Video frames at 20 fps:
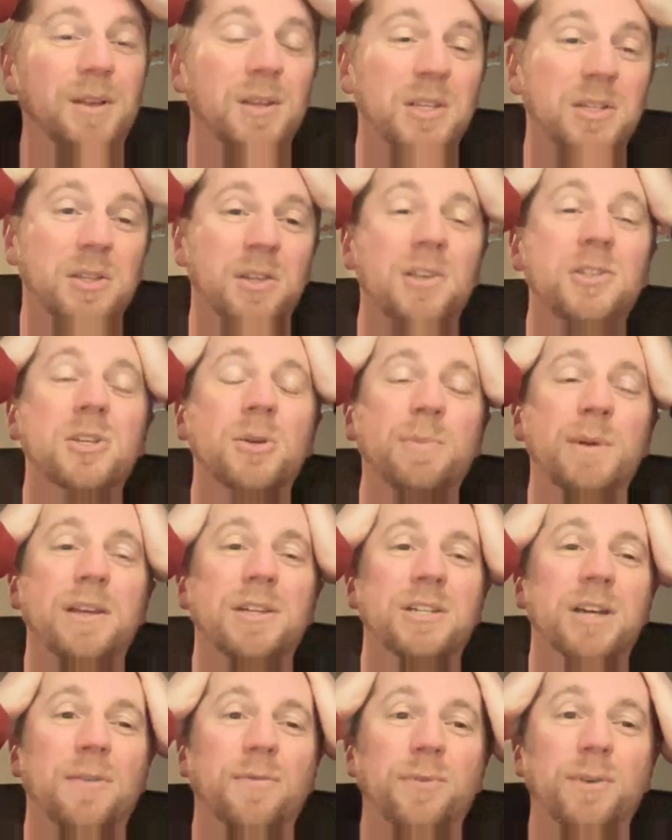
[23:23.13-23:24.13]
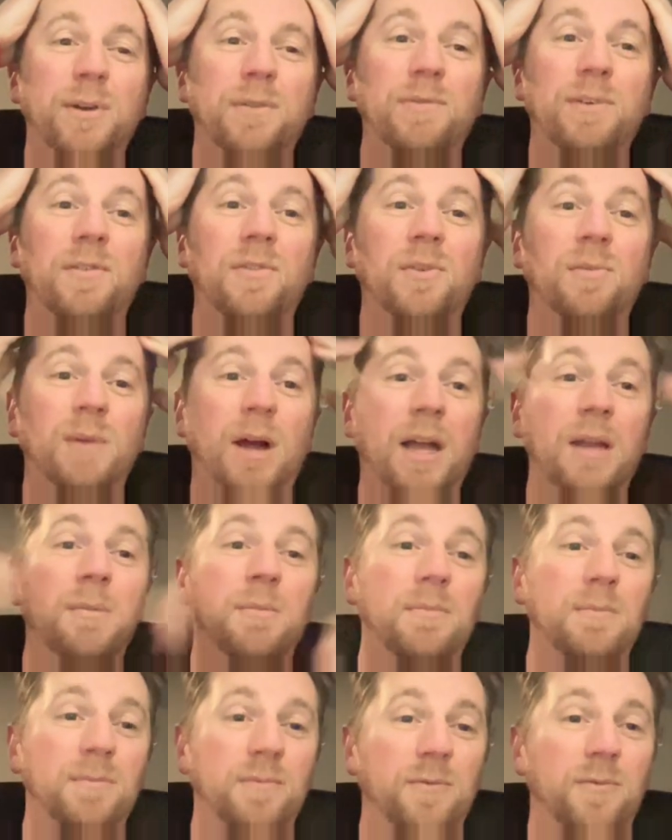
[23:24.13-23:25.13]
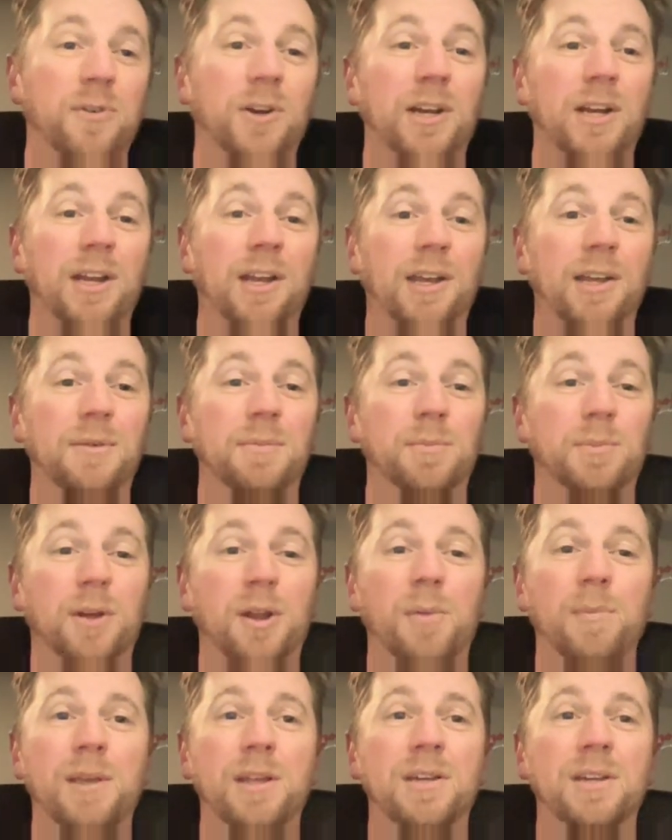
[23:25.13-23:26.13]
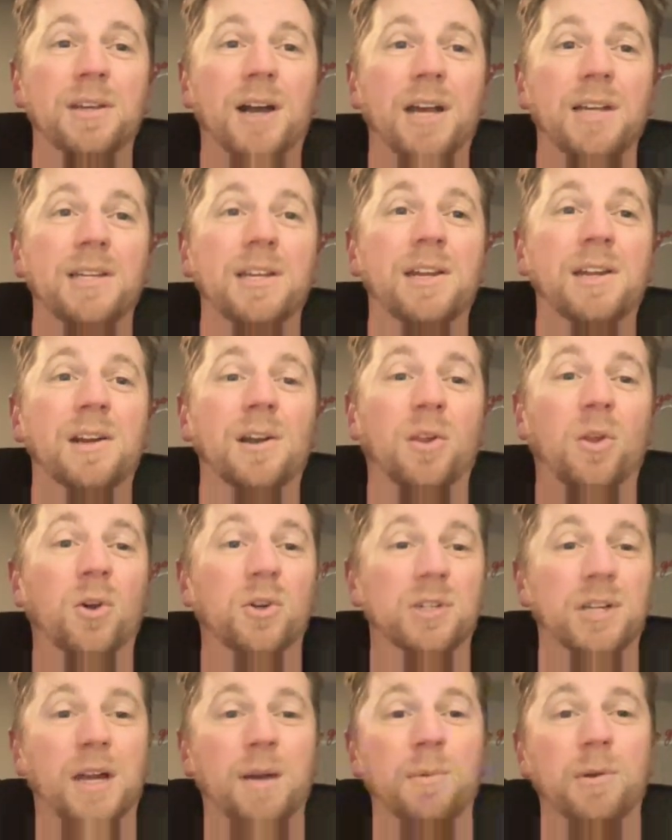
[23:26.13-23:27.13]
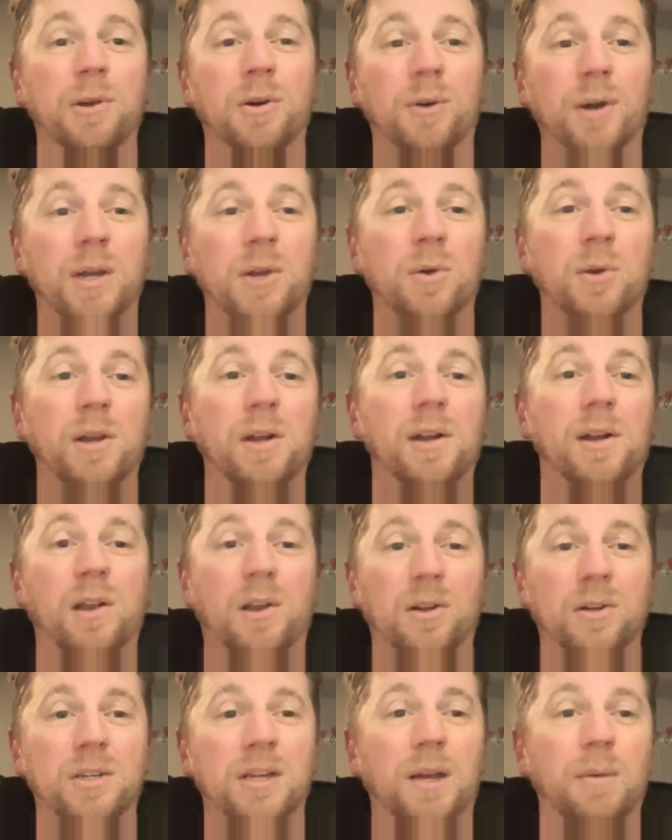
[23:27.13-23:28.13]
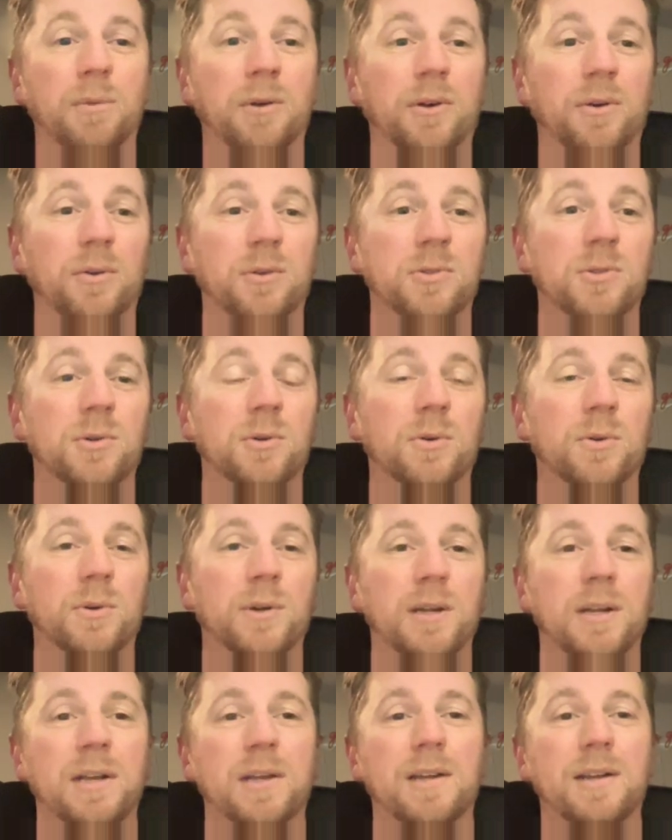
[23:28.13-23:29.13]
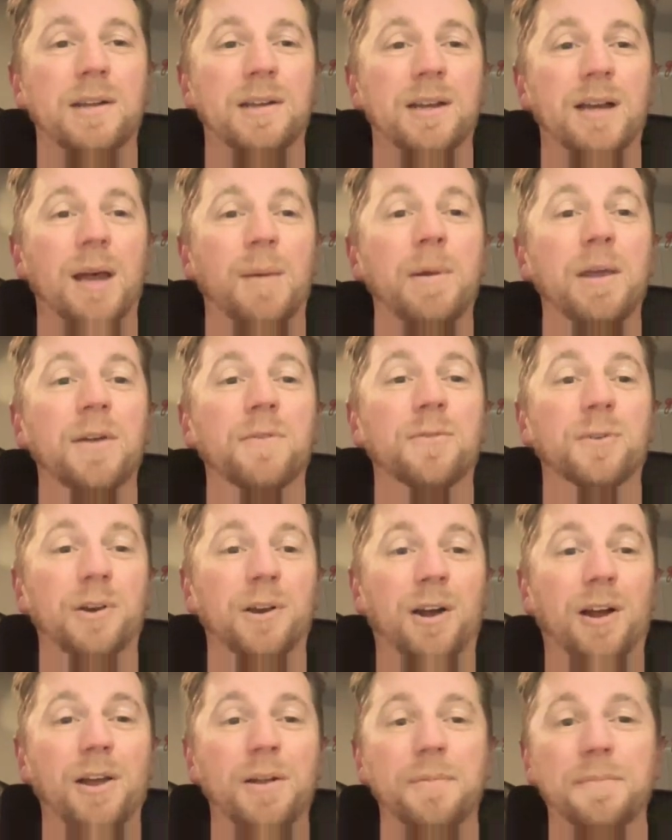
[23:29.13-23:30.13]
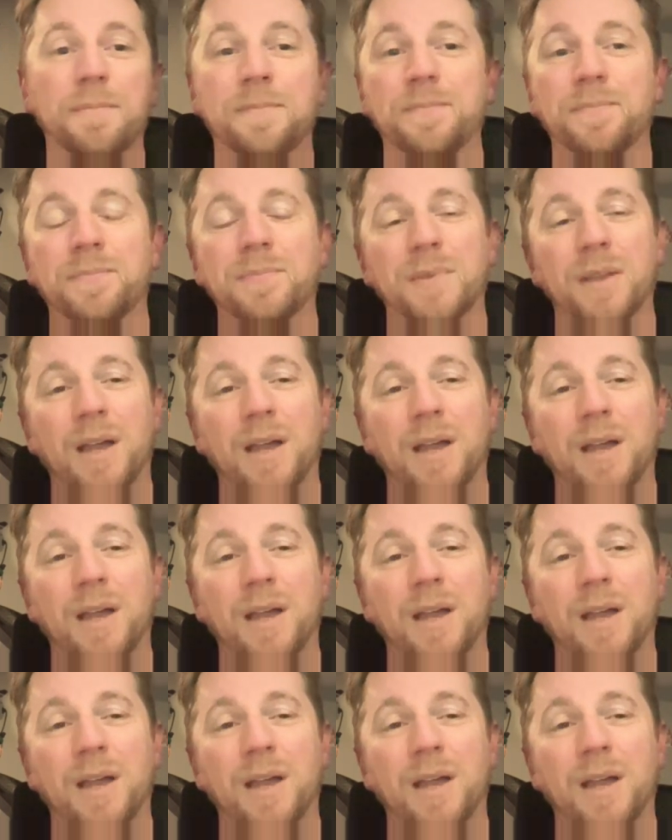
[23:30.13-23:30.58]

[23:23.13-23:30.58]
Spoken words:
This could be a tough one if even I'm framing it. But I mean, I did it a long time ago. I created it a long time ago. So, I may have forgot.